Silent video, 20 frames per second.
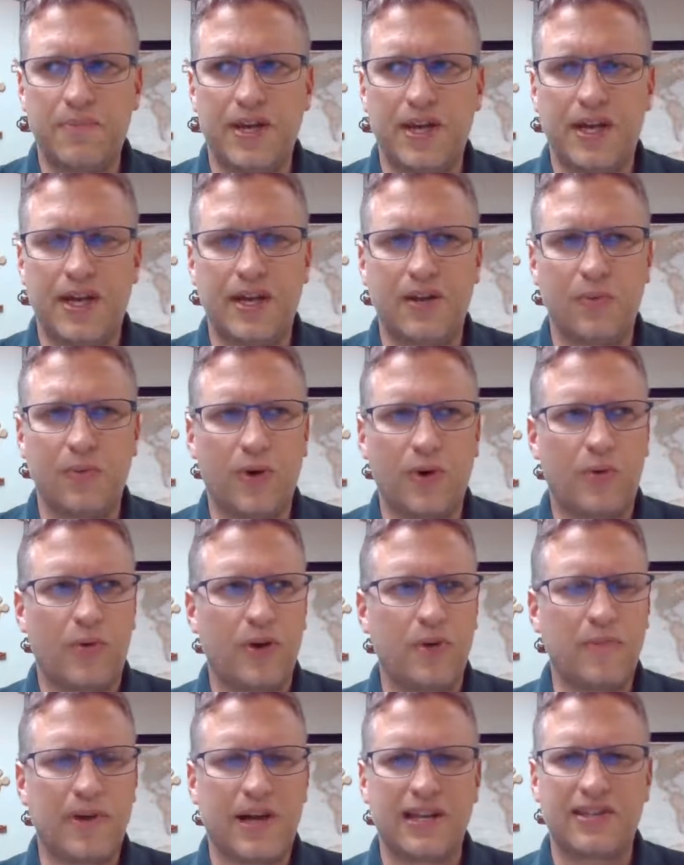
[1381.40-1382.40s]
been what
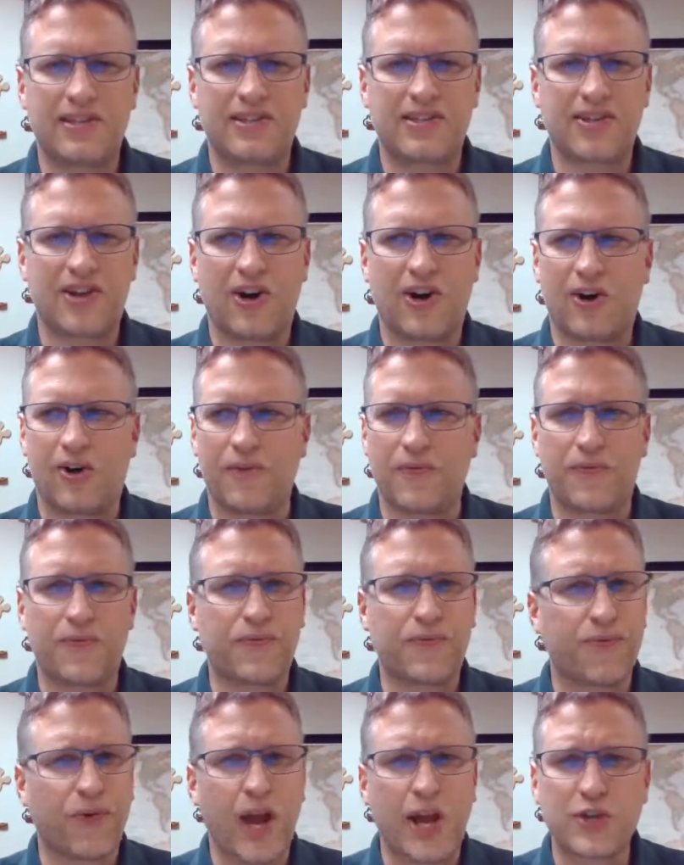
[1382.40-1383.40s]
we might just call
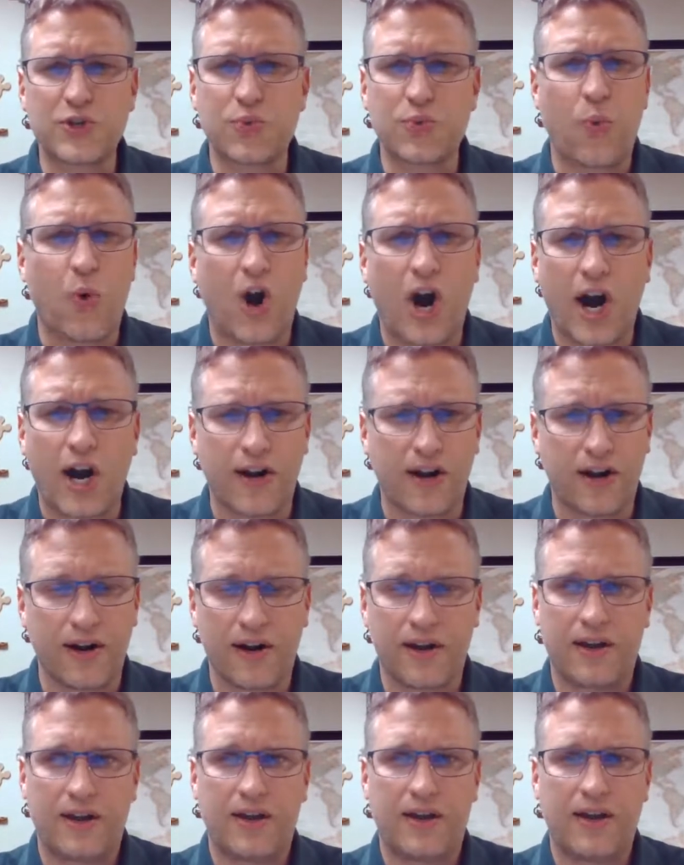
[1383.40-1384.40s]
fresh
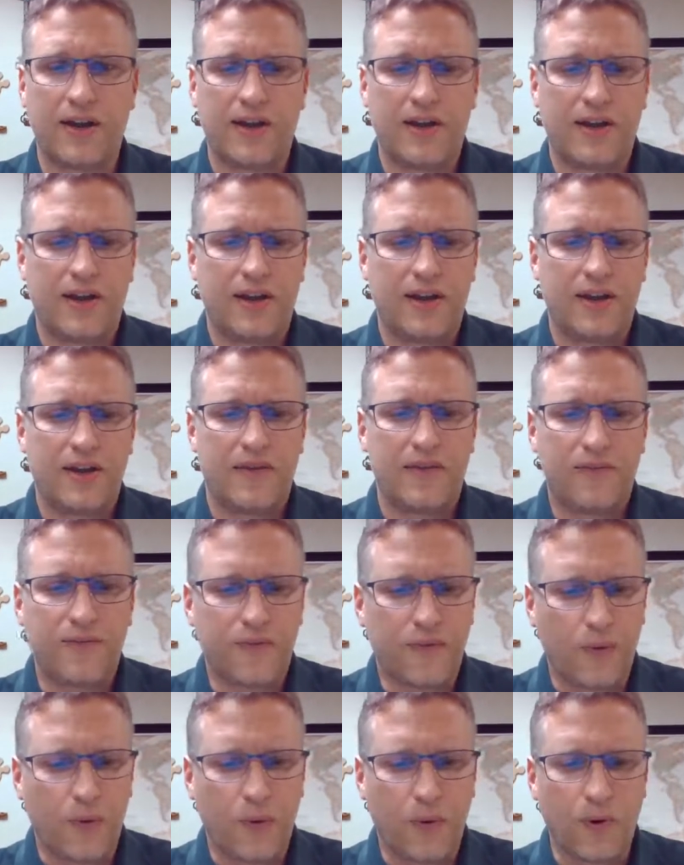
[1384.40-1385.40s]
water
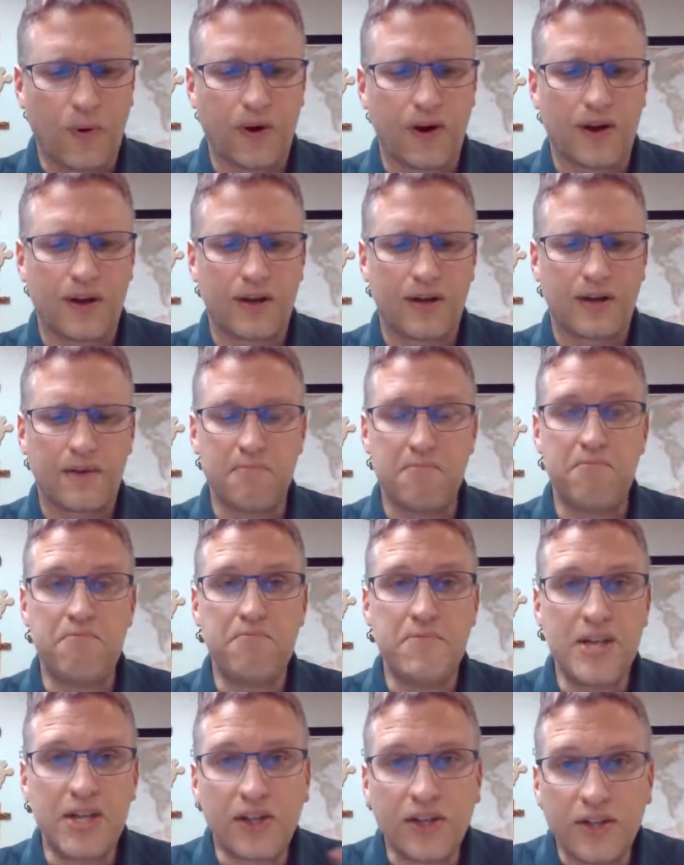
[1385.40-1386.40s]
for
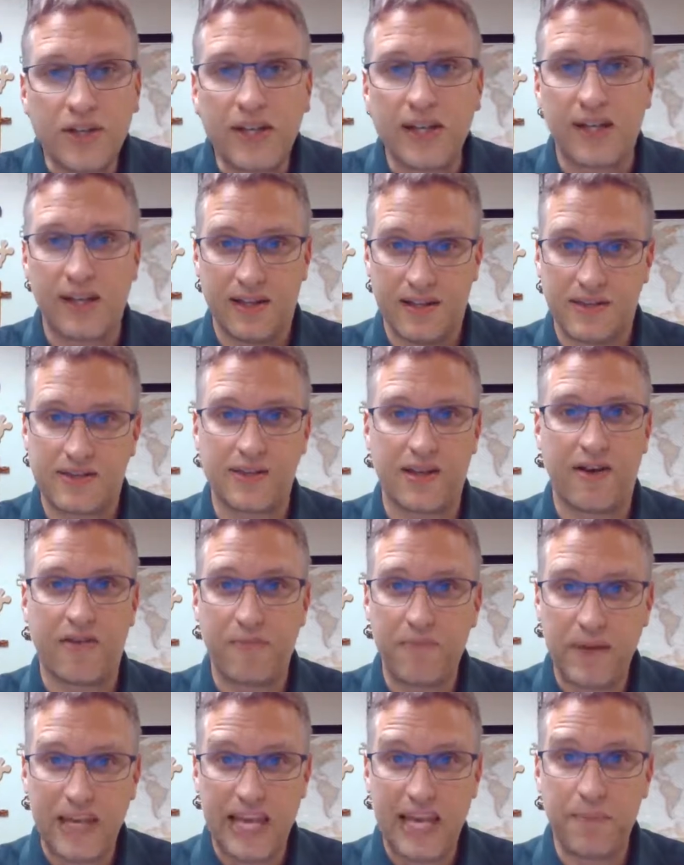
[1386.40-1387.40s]
millions
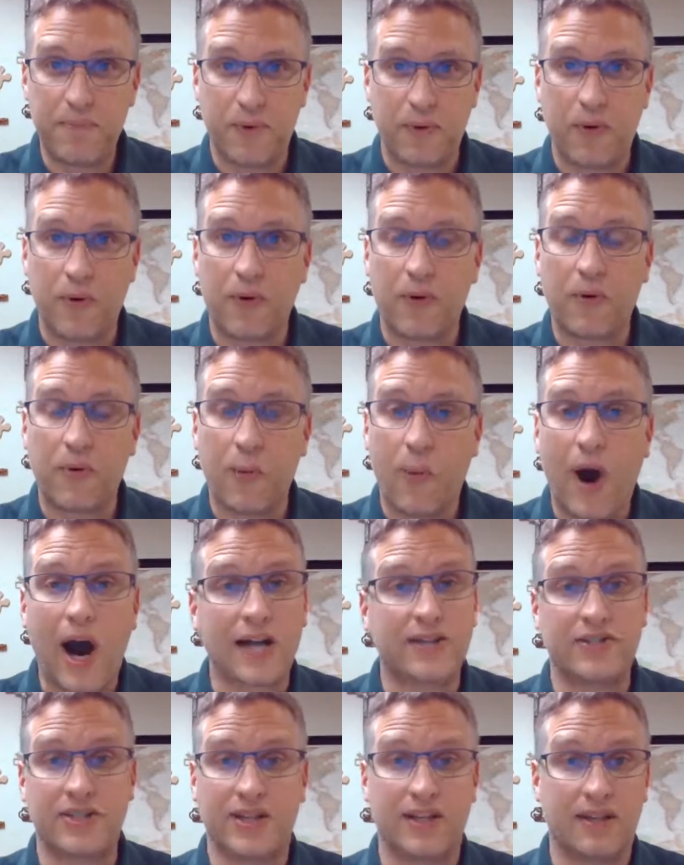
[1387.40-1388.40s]
of people
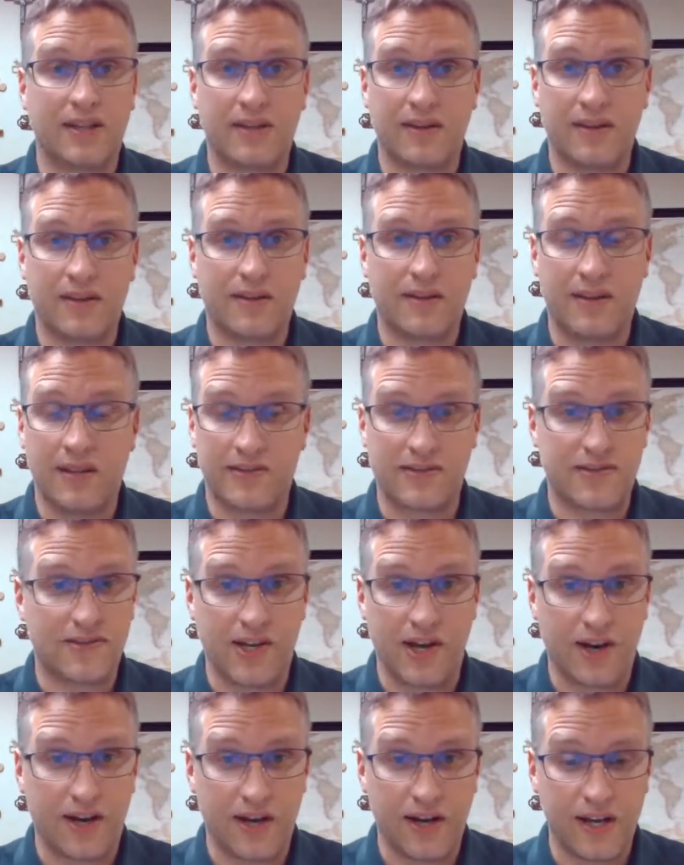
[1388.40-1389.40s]
watching this
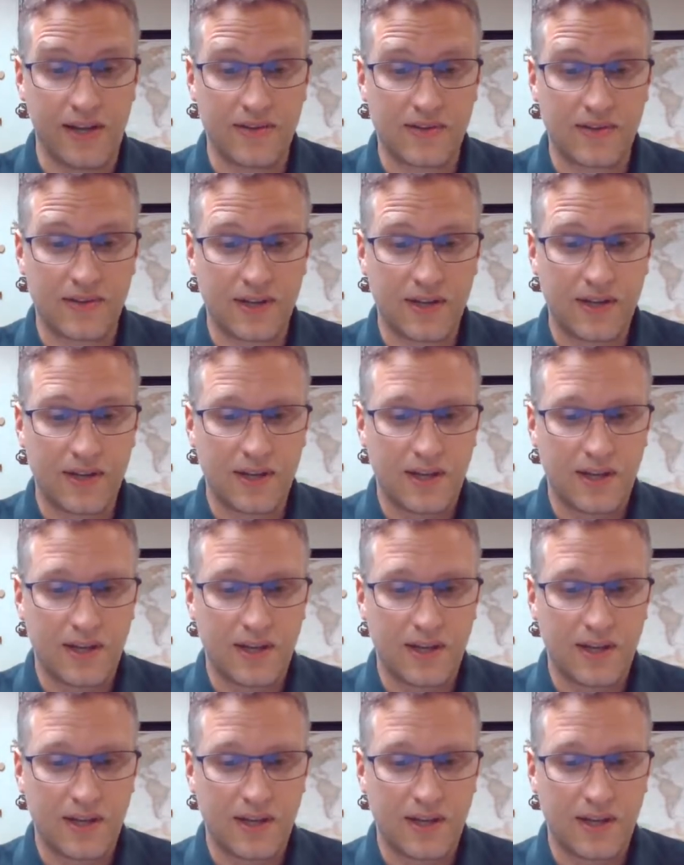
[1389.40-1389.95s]
series,